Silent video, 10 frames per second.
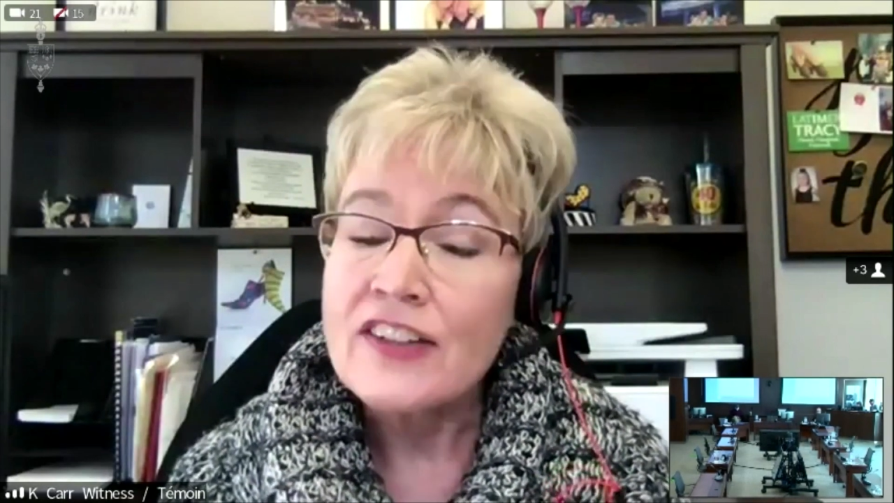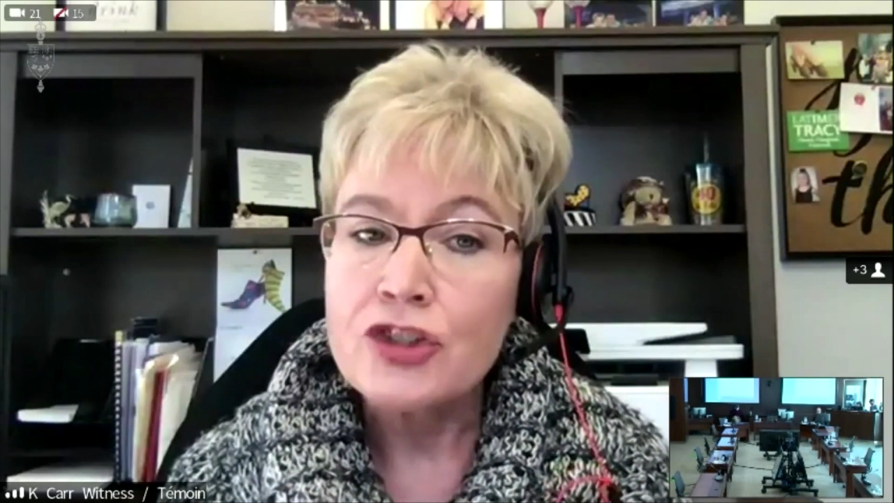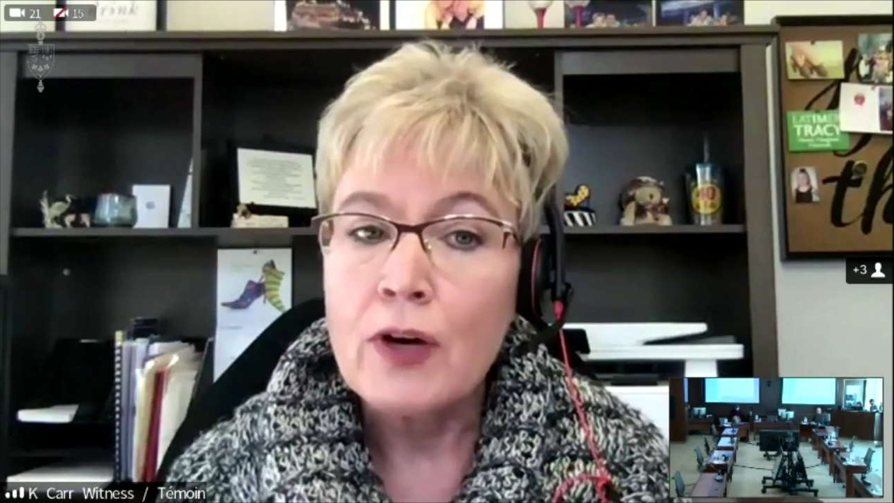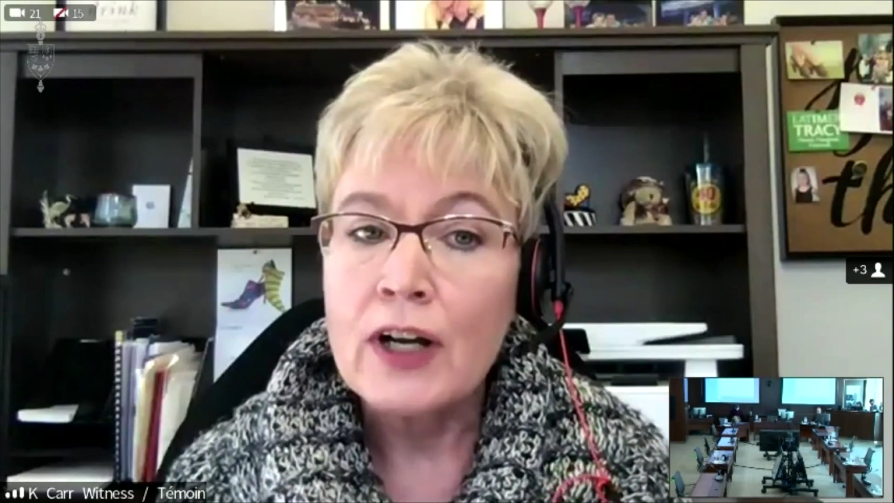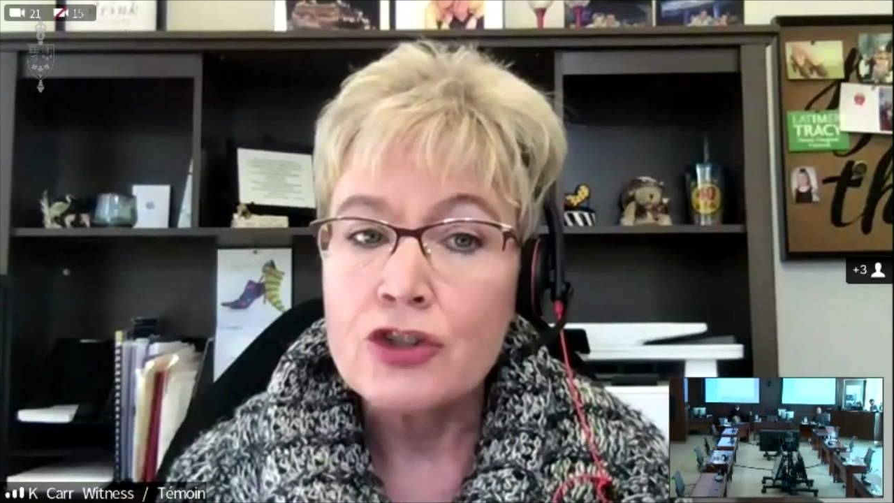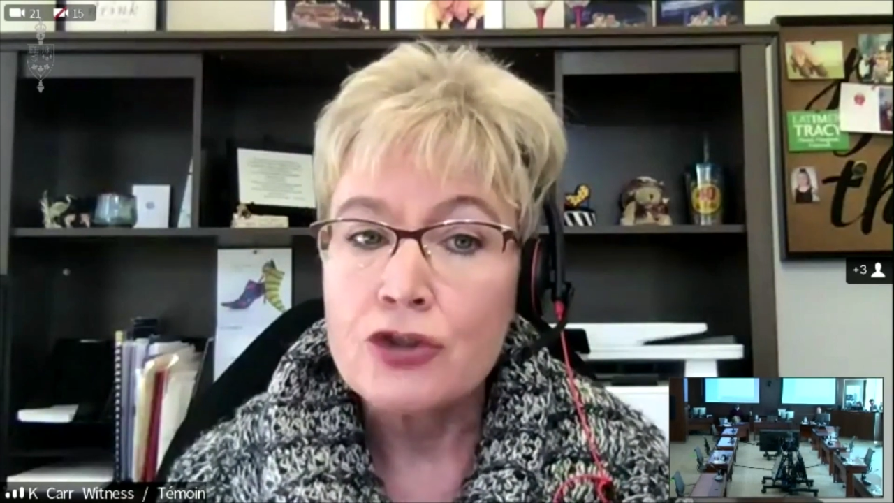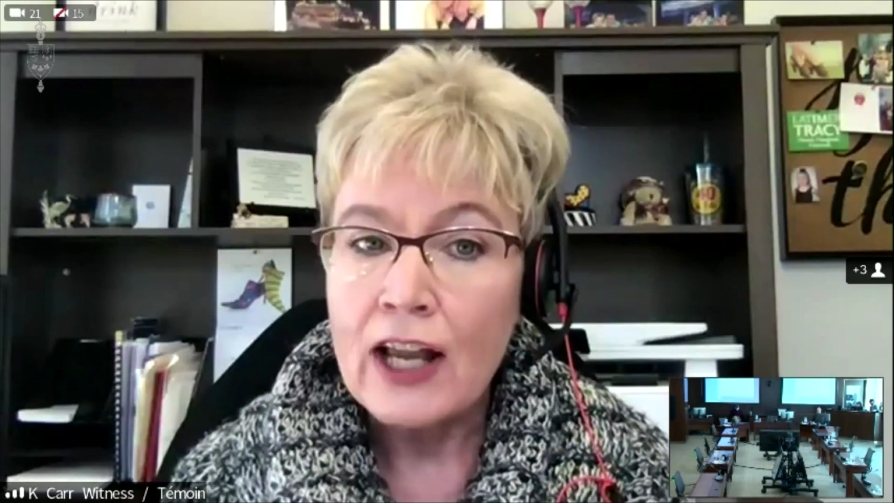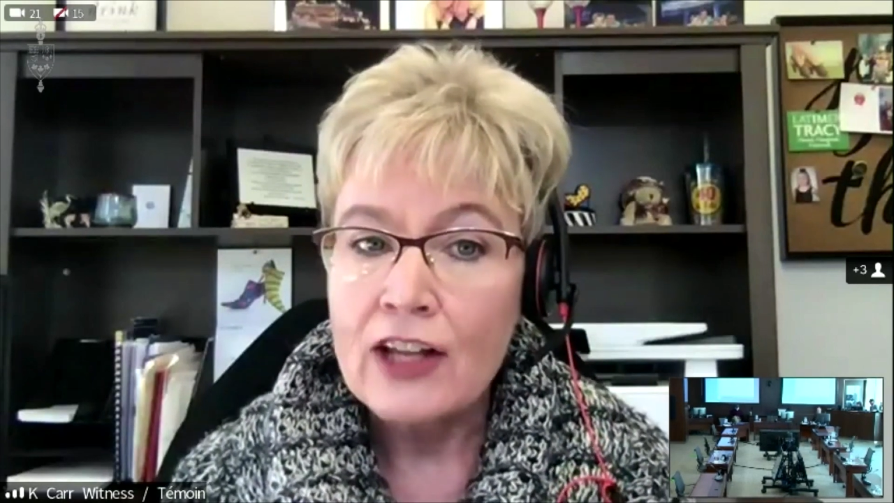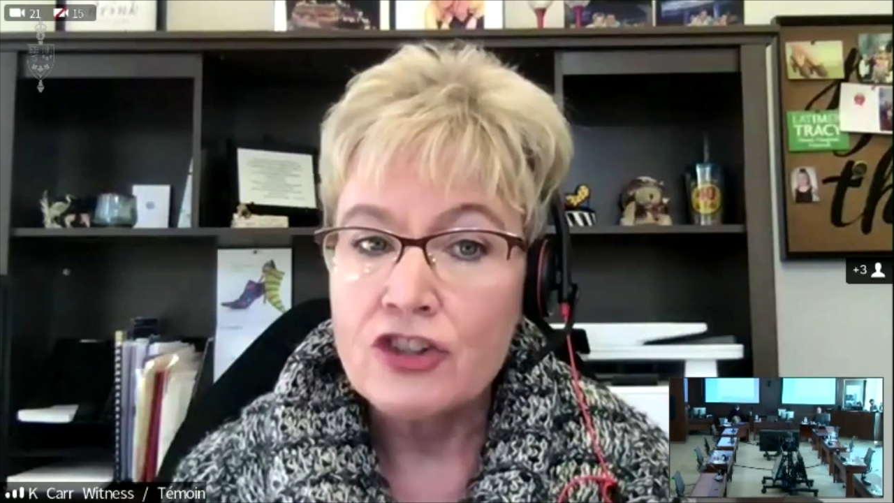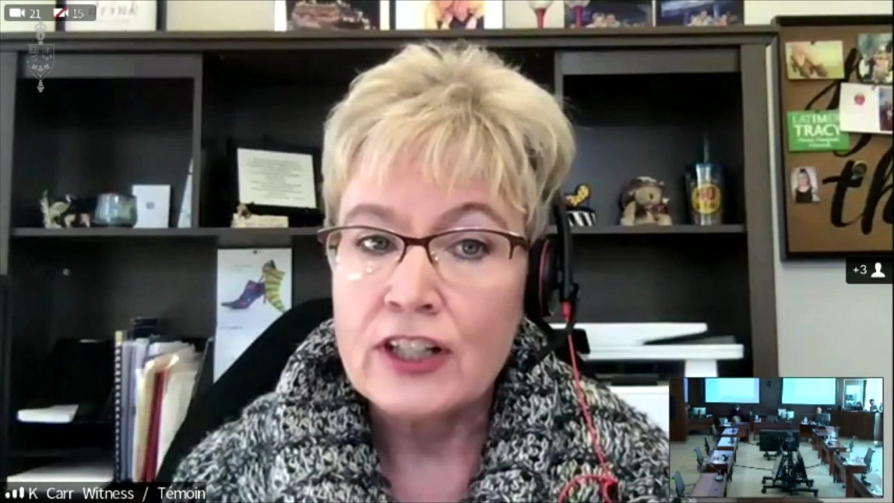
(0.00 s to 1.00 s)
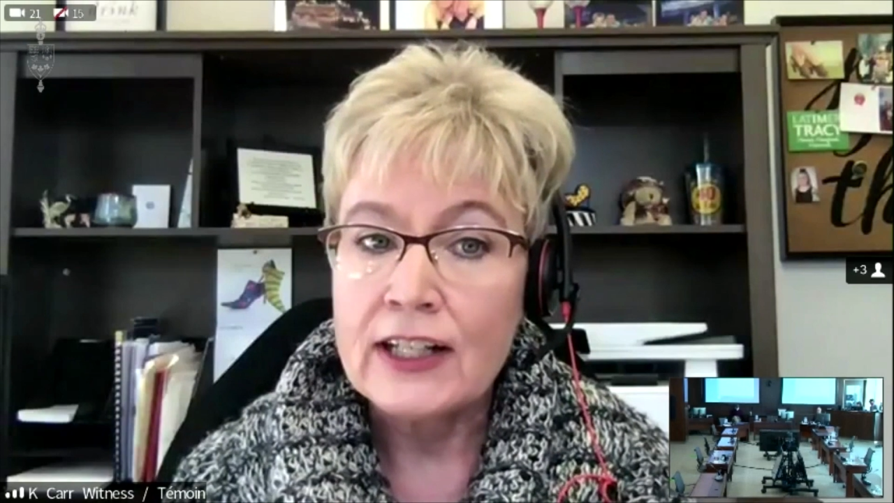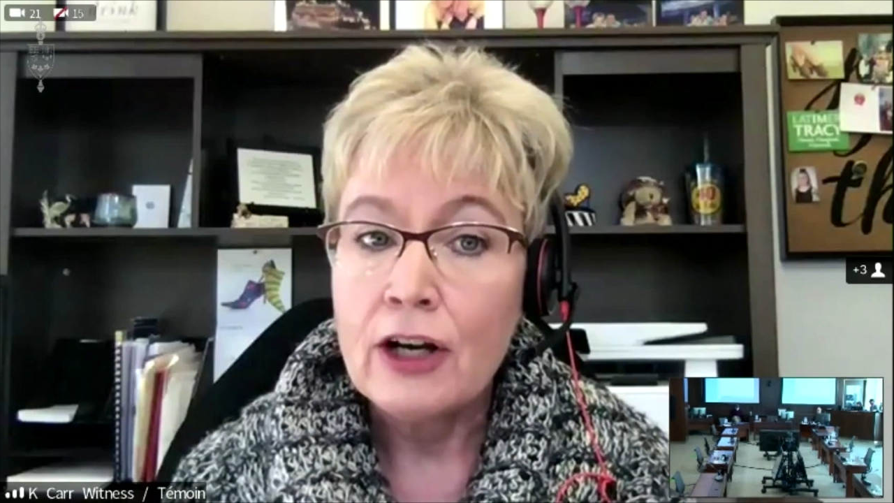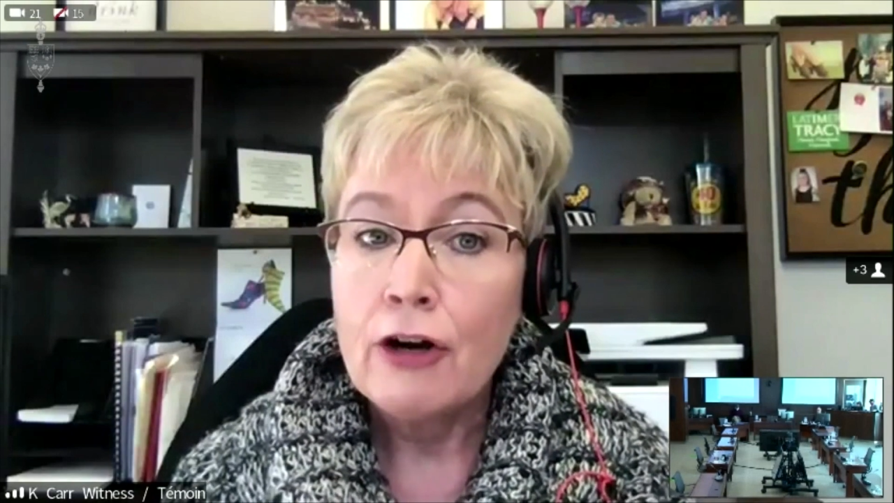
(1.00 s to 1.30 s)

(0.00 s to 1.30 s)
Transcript: as great a tragedy